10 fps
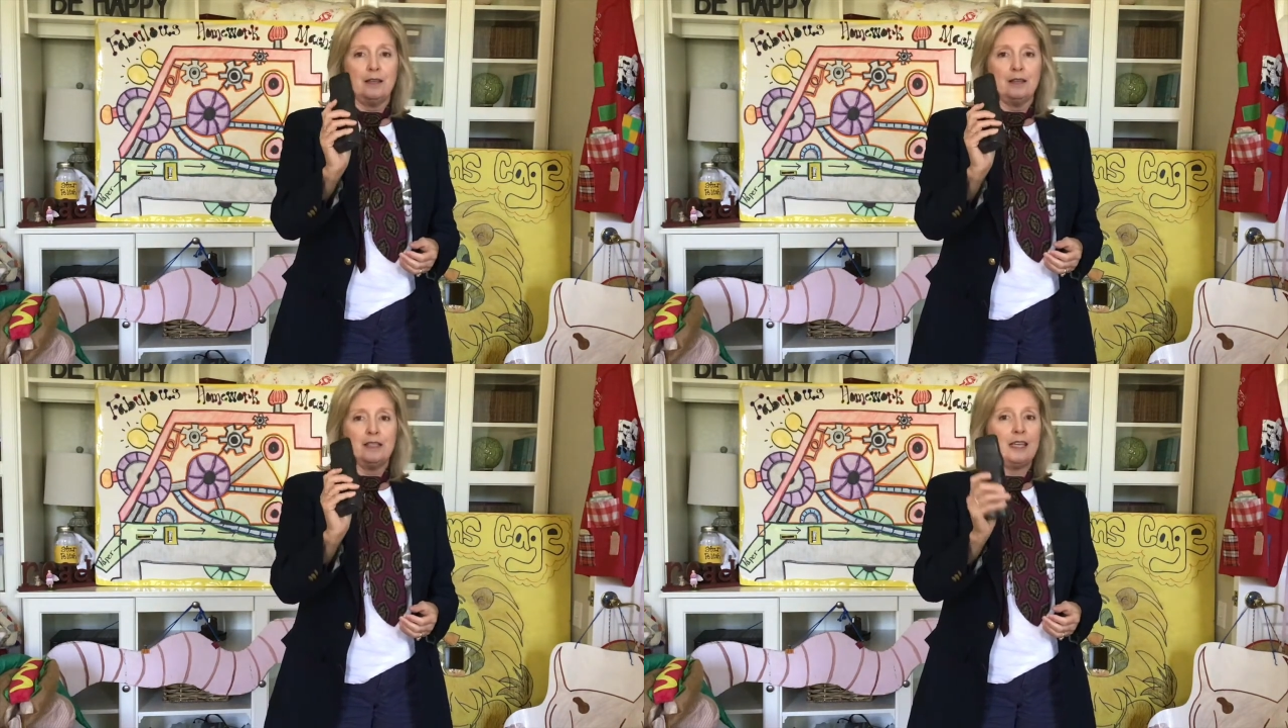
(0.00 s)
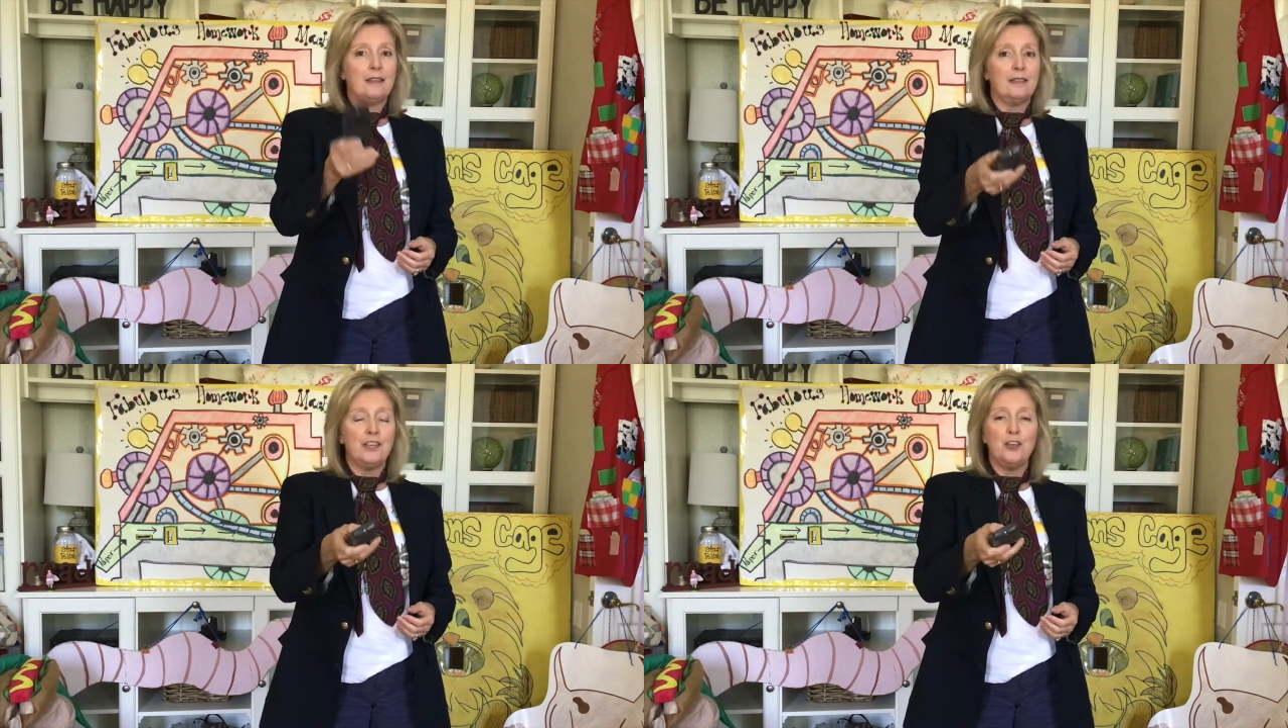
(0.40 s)
say the
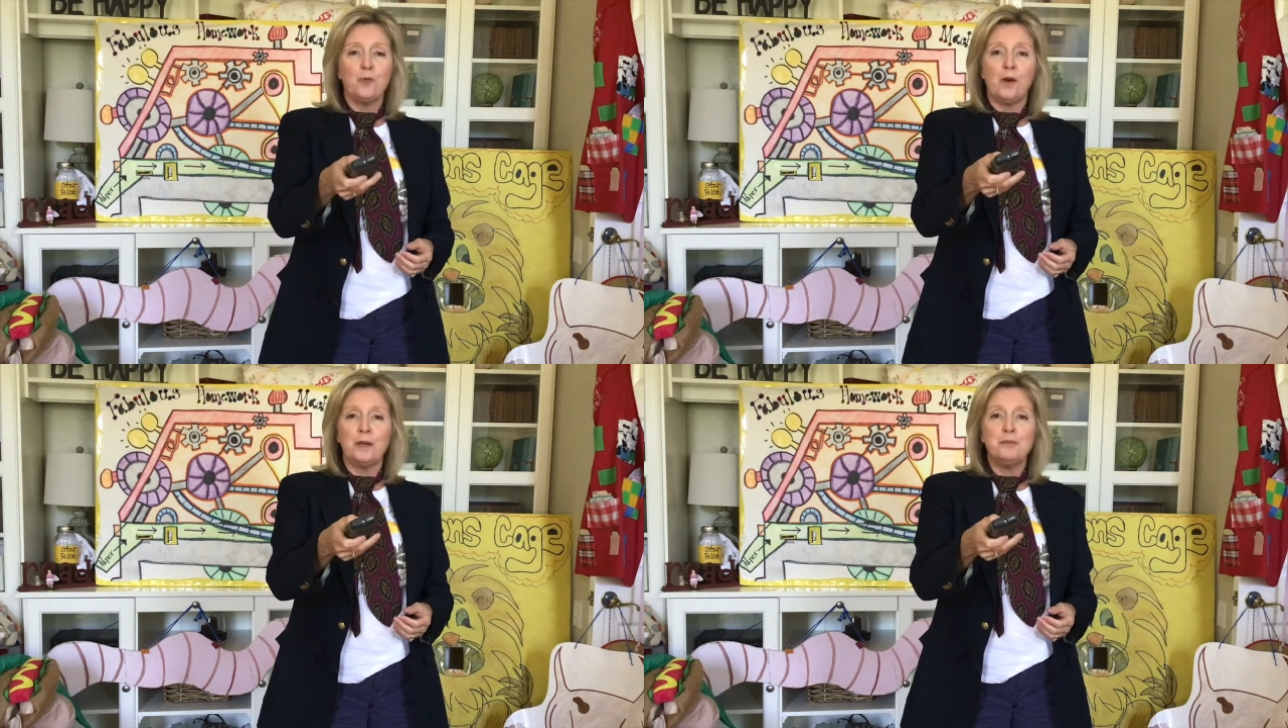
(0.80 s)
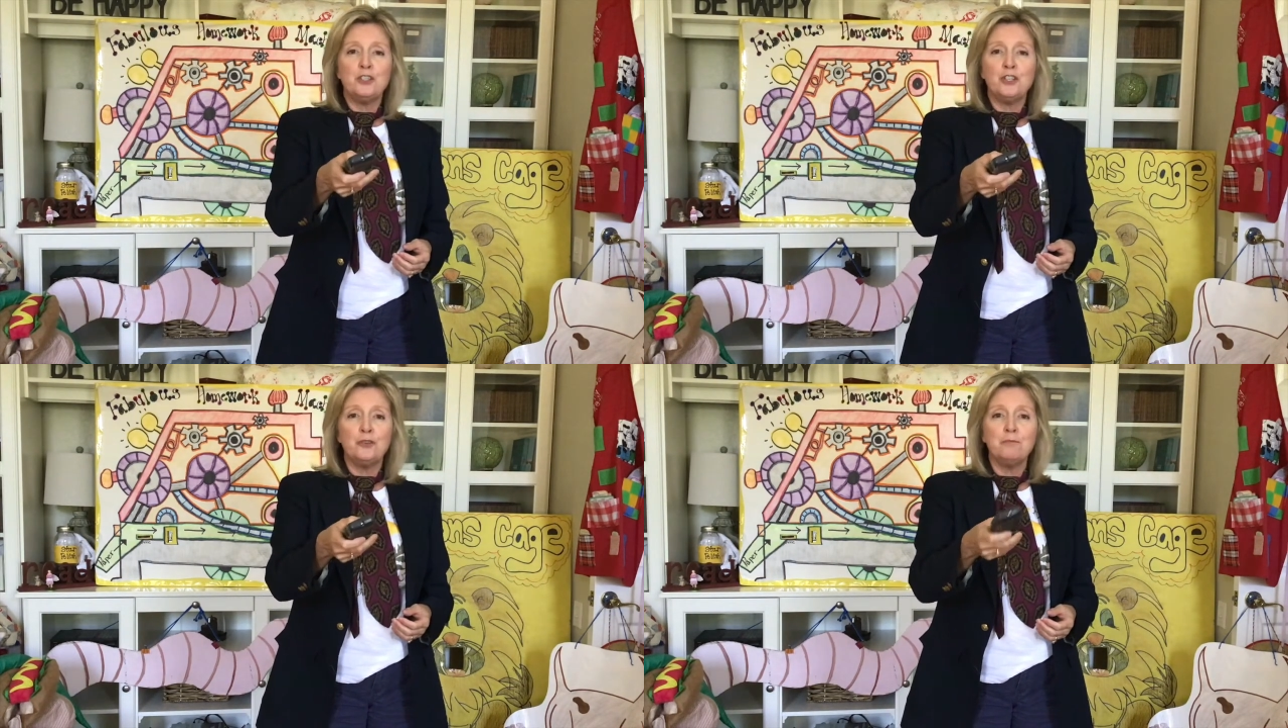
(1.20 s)
thing you want him to
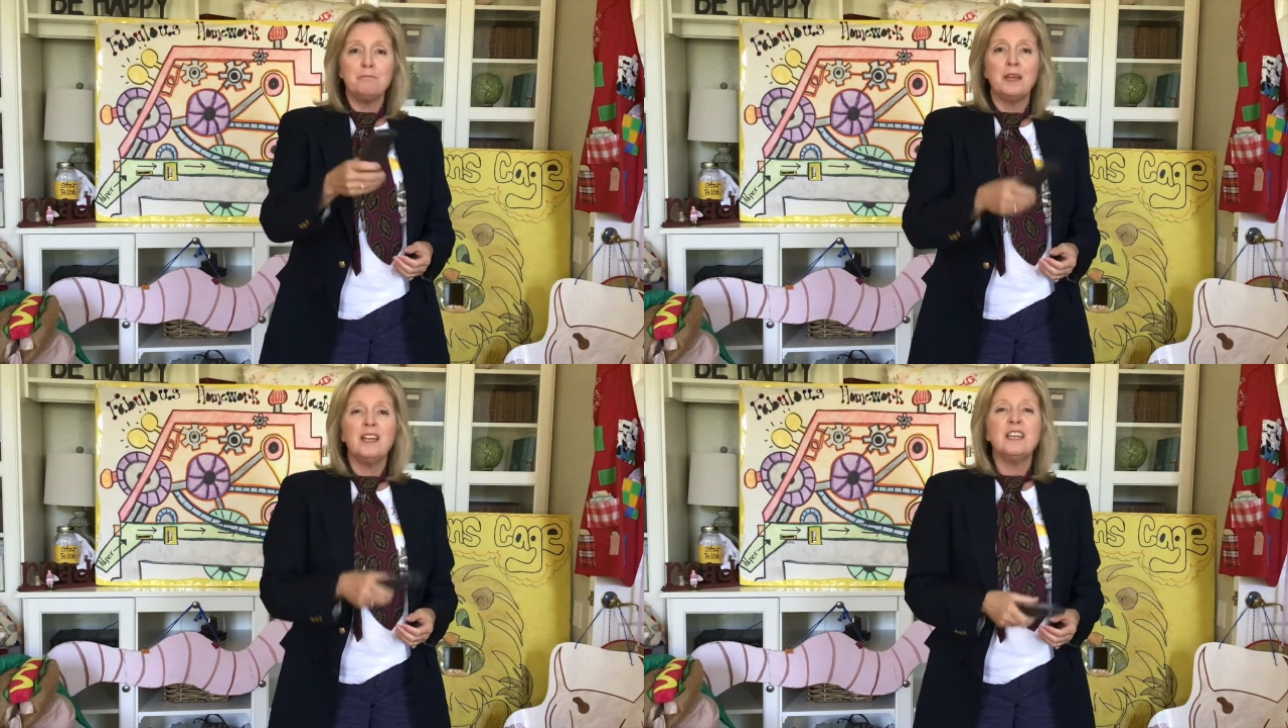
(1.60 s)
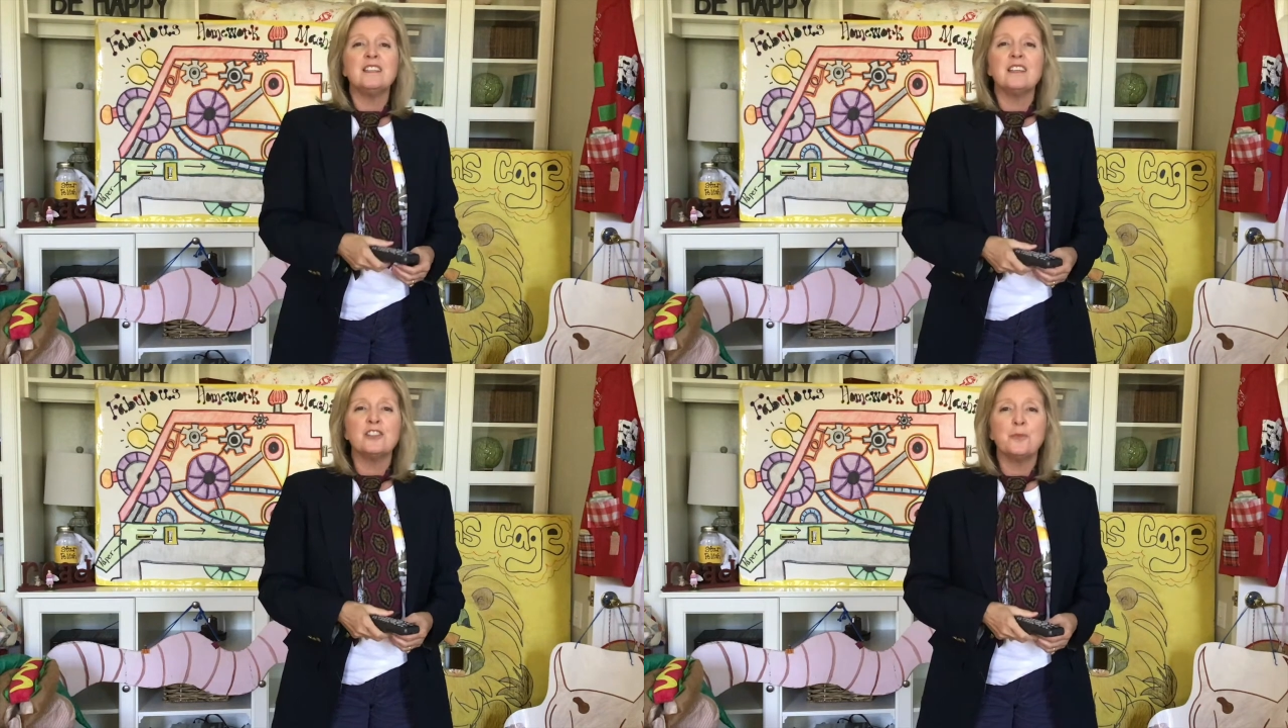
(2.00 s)
do, and he
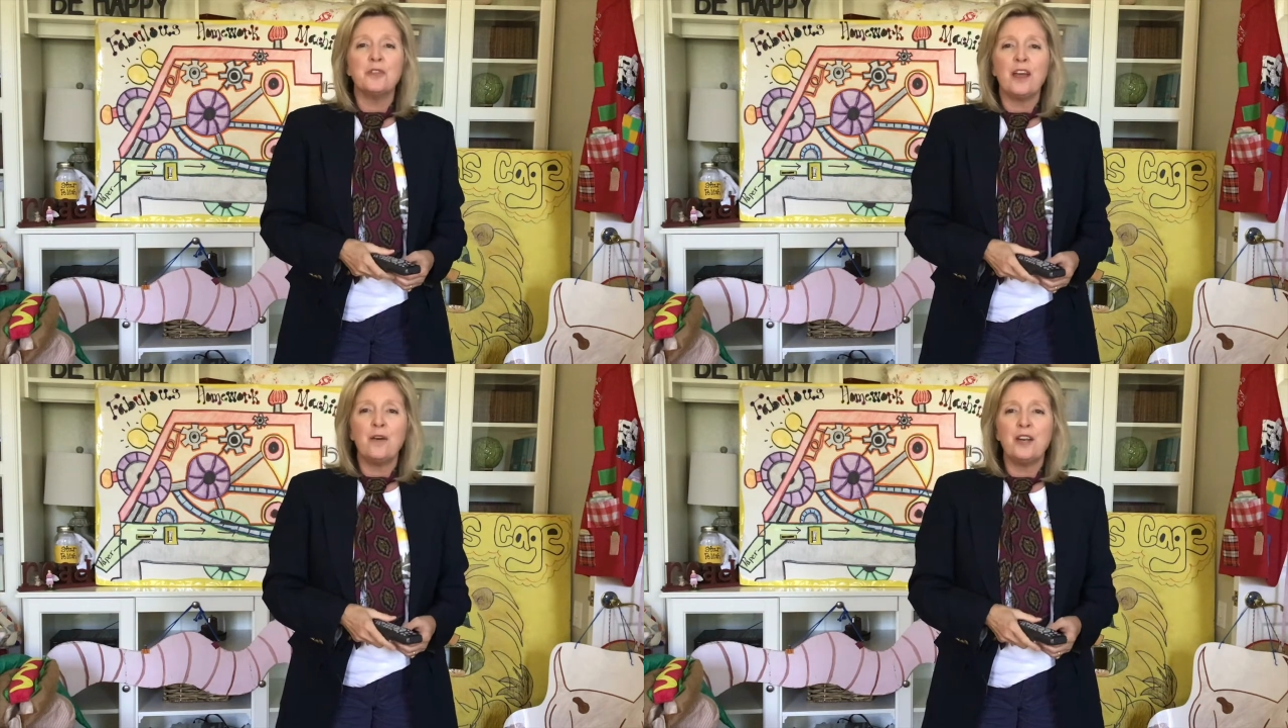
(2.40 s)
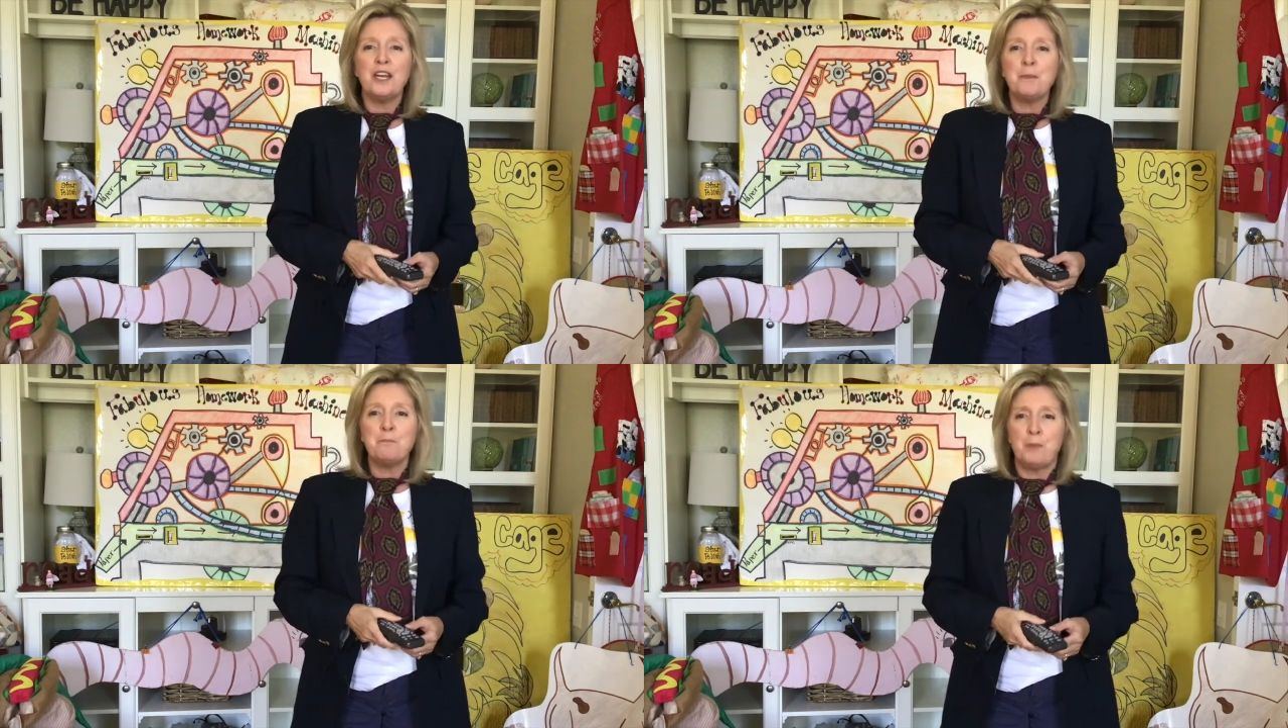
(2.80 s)
does it without
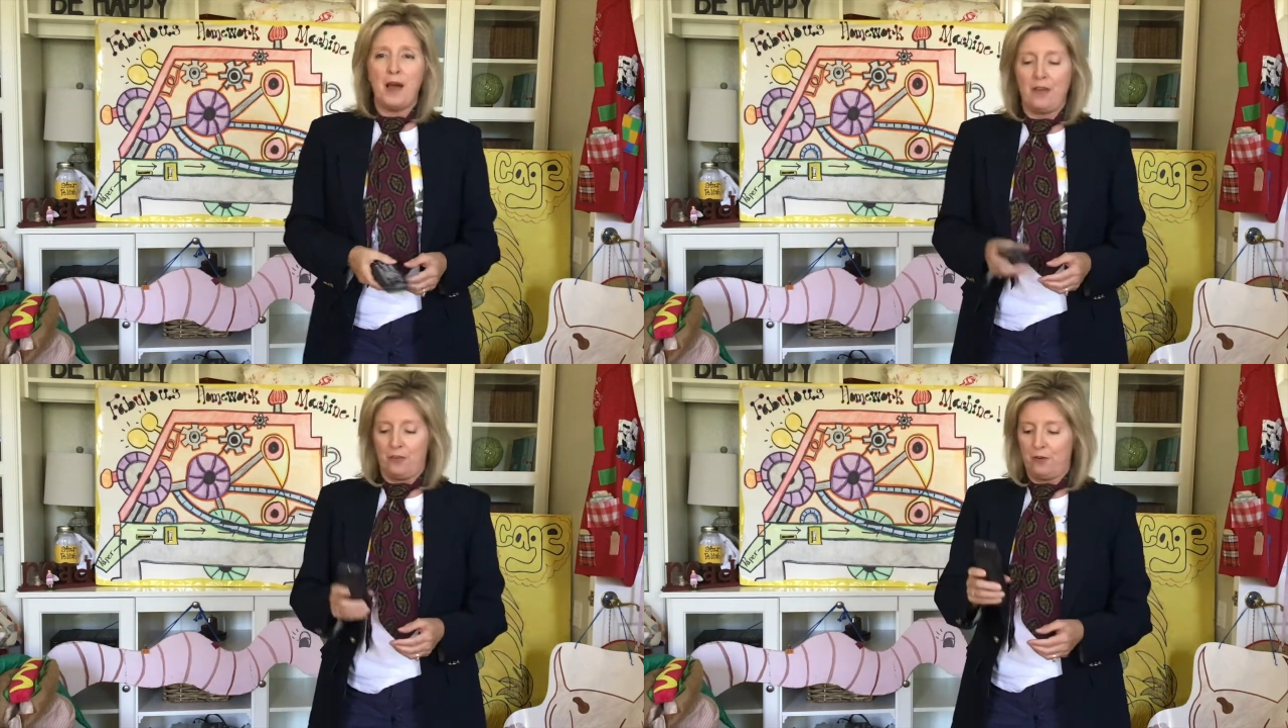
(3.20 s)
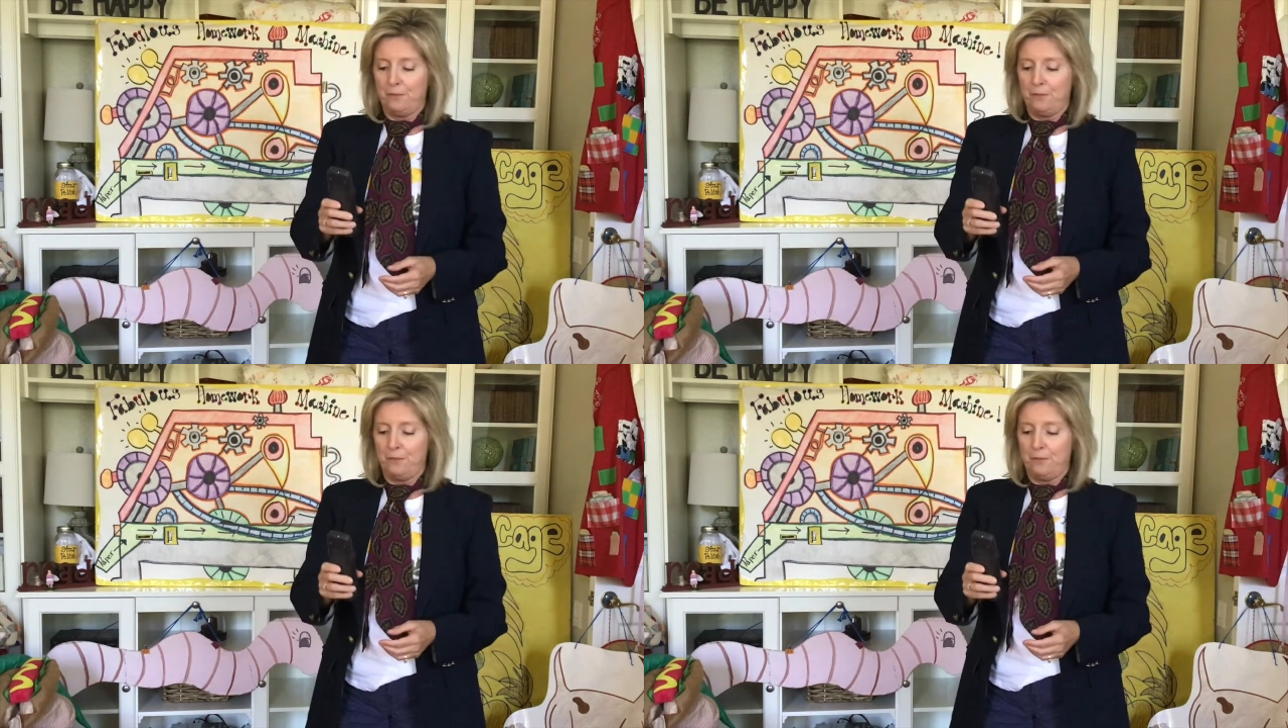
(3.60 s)
any bother.